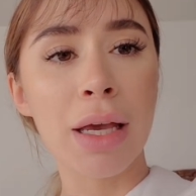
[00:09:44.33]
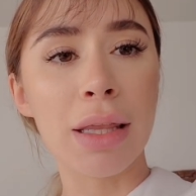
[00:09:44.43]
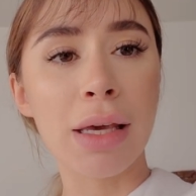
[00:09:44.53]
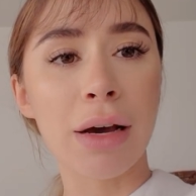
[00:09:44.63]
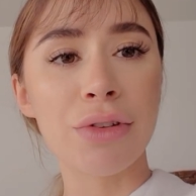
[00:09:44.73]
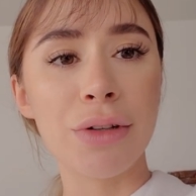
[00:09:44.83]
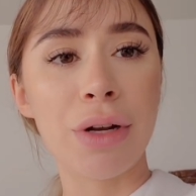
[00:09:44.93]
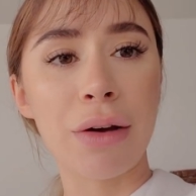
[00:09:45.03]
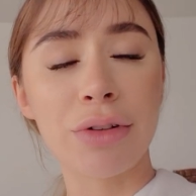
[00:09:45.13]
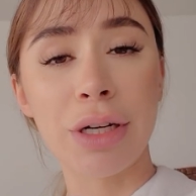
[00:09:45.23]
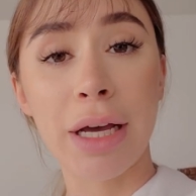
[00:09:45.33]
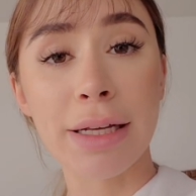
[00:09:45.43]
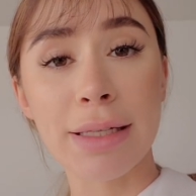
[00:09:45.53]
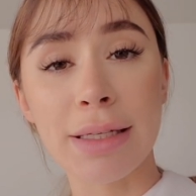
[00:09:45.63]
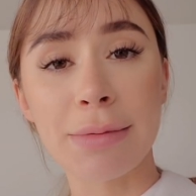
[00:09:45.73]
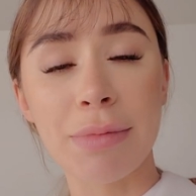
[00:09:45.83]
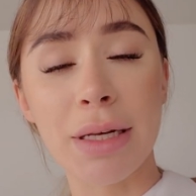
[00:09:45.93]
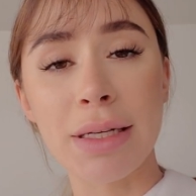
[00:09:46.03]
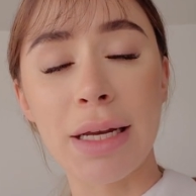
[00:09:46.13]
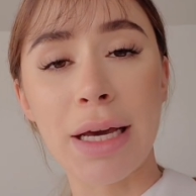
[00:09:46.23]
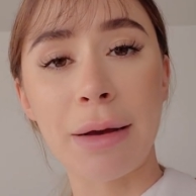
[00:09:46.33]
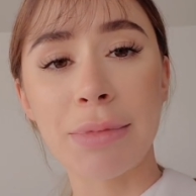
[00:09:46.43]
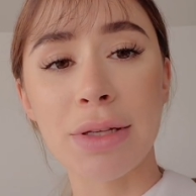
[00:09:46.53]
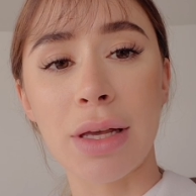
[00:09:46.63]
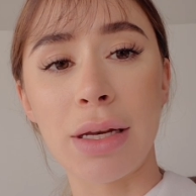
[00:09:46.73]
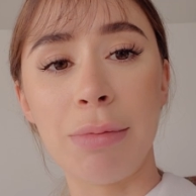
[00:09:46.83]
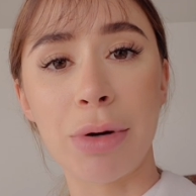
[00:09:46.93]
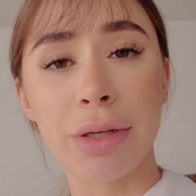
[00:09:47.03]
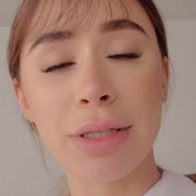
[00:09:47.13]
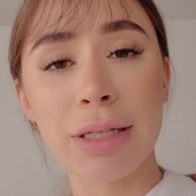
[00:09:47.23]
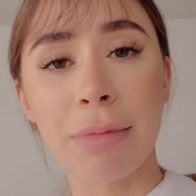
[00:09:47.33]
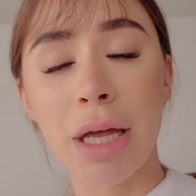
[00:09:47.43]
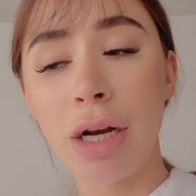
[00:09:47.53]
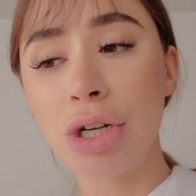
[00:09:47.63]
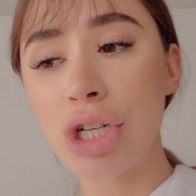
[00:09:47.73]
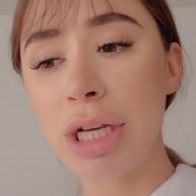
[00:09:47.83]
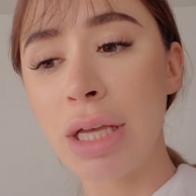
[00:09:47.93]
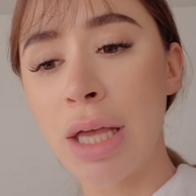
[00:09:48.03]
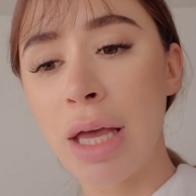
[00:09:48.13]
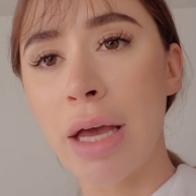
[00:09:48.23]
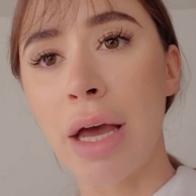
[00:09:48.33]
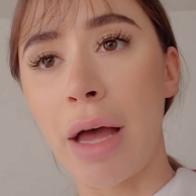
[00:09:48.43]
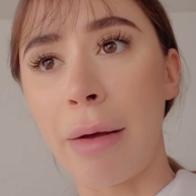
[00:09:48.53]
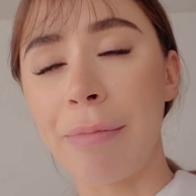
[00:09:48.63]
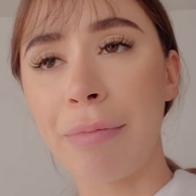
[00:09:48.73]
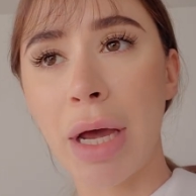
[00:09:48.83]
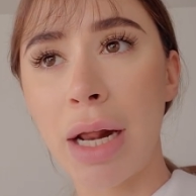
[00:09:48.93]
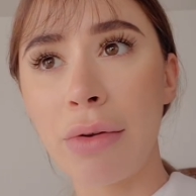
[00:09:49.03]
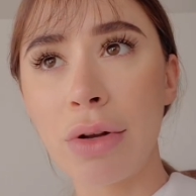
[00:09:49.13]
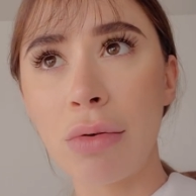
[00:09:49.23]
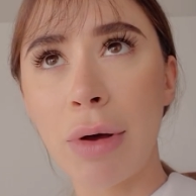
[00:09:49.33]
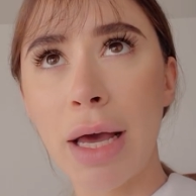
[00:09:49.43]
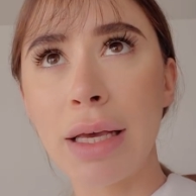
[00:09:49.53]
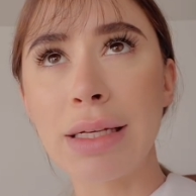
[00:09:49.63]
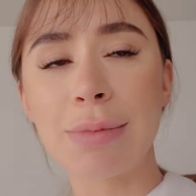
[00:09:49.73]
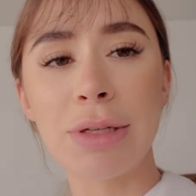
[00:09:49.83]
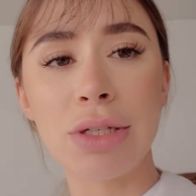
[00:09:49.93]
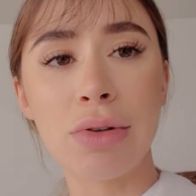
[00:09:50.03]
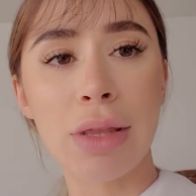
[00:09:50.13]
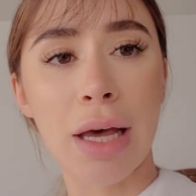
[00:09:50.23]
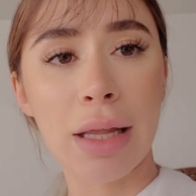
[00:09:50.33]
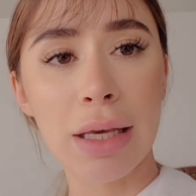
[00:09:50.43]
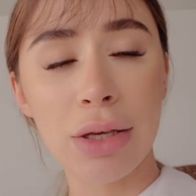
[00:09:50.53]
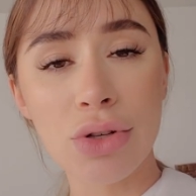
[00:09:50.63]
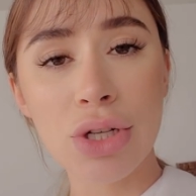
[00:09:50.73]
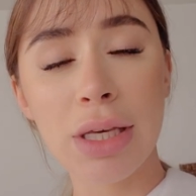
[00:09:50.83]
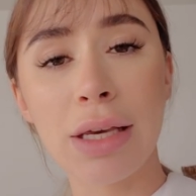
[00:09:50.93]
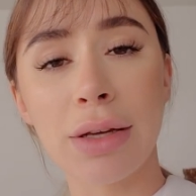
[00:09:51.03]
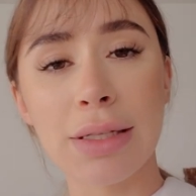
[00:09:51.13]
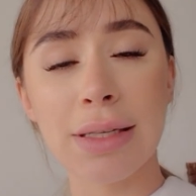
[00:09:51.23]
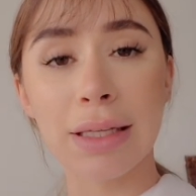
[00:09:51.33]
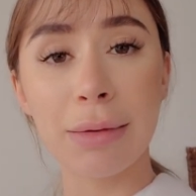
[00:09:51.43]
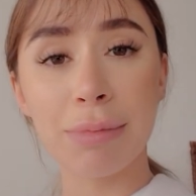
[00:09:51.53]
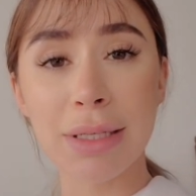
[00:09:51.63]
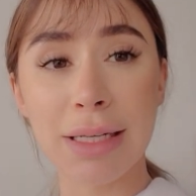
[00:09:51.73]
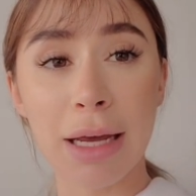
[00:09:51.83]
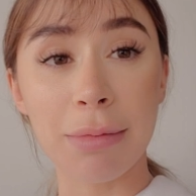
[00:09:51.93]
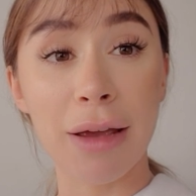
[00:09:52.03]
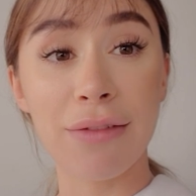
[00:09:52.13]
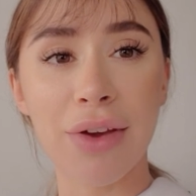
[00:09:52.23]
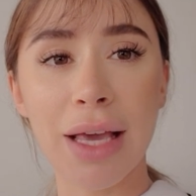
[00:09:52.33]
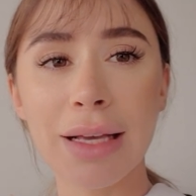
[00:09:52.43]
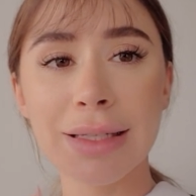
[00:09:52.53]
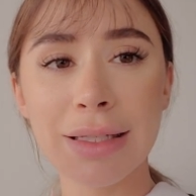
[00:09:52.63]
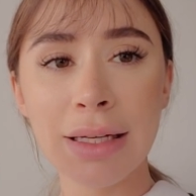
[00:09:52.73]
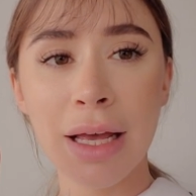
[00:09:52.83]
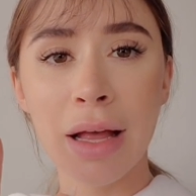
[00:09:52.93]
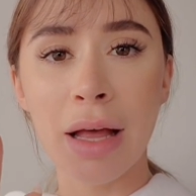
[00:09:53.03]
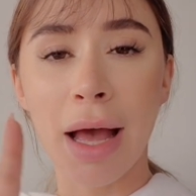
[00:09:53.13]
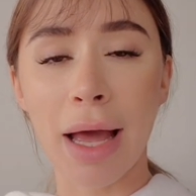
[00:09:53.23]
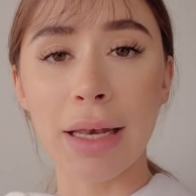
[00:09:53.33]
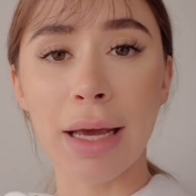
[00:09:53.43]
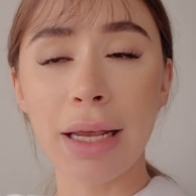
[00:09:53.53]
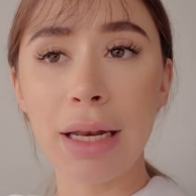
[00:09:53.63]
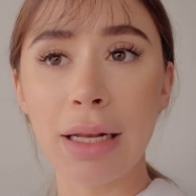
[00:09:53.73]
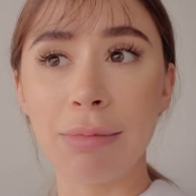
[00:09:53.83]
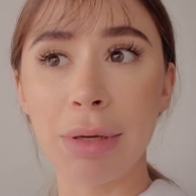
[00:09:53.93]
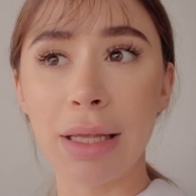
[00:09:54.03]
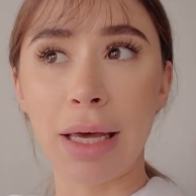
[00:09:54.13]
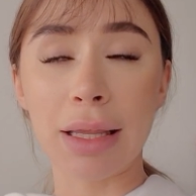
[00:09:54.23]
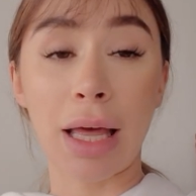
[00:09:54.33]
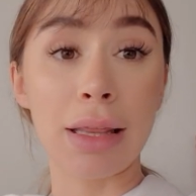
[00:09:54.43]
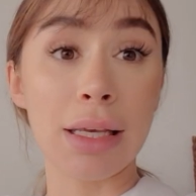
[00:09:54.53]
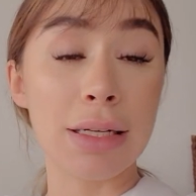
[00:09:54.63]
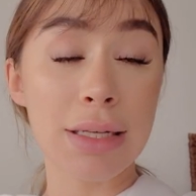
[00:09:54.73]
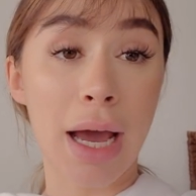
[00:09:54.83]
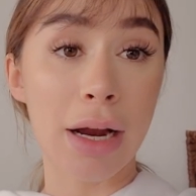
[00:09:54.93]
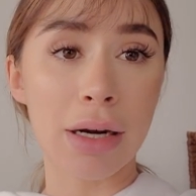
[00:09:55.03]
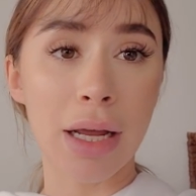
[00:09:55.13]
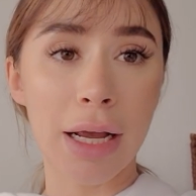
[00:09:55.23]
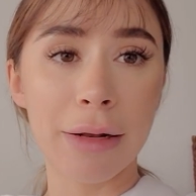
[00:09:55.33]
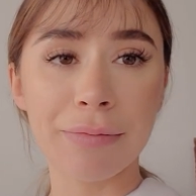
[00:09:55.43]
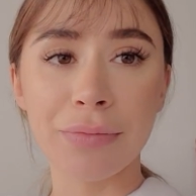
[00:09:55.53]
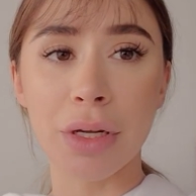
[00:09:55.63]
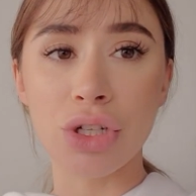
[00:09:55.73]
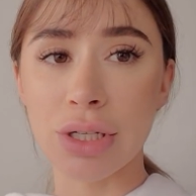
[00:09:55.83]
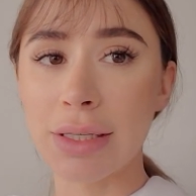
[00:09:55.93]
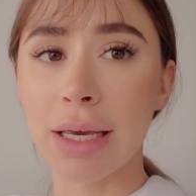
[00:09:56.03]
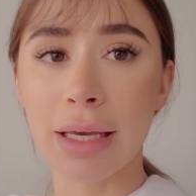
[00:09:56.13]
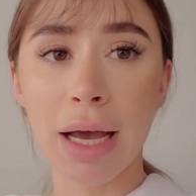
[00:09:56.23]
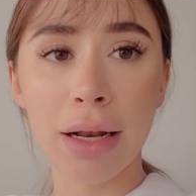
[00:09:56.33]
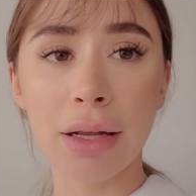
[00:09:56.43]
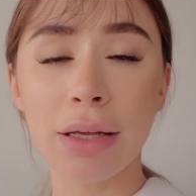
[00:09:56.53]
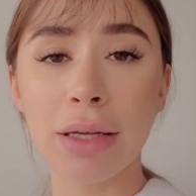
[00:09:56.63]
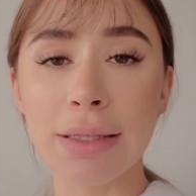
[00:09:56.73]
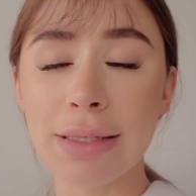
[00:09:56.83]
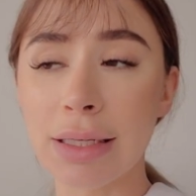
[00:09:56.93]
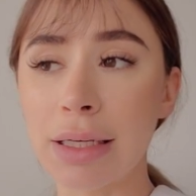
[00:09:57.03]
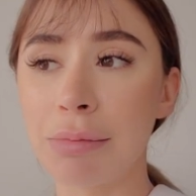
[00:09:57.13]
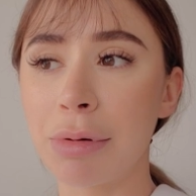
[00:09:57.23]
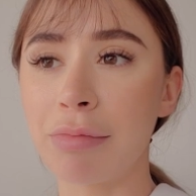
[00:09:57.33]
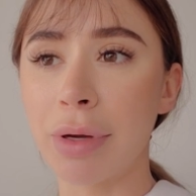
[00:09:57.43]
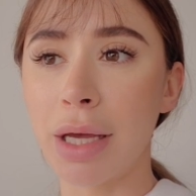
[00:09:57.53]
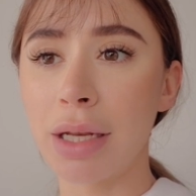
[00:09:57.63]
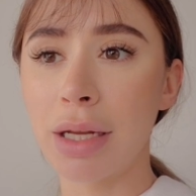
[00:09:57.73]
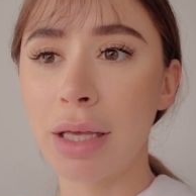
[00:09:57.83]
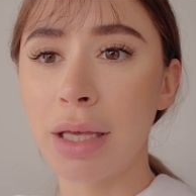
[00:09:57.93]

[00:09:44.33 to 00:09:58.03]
in the afternoon after he has his midday nap so that he burns some energy um, but i don't know why he's been doing that like usually he'll sleep beside my face at night and be like that the entire night and just like cuddle and sleep. But